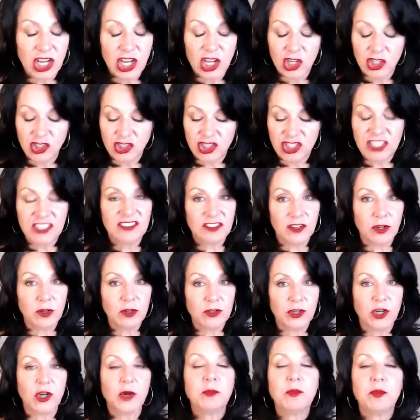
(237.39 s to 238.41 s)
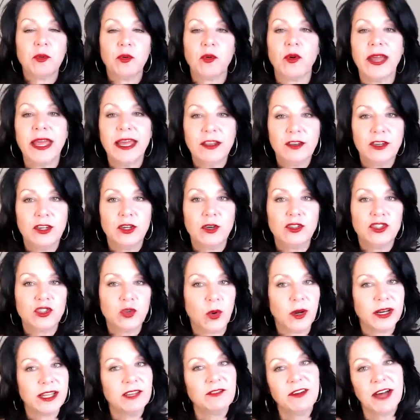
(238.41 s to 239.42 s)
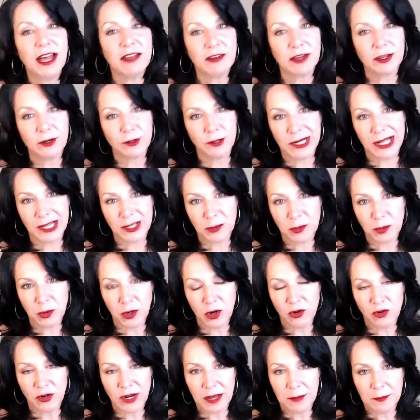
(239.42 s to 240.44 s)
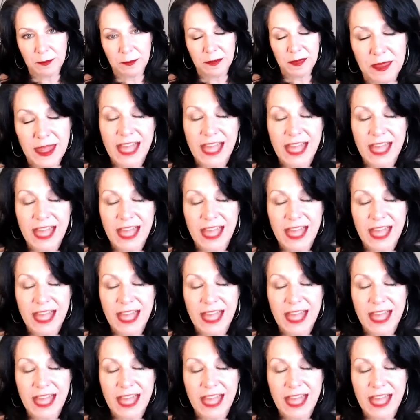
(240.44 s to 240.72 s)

she sold her brand new $2,500 program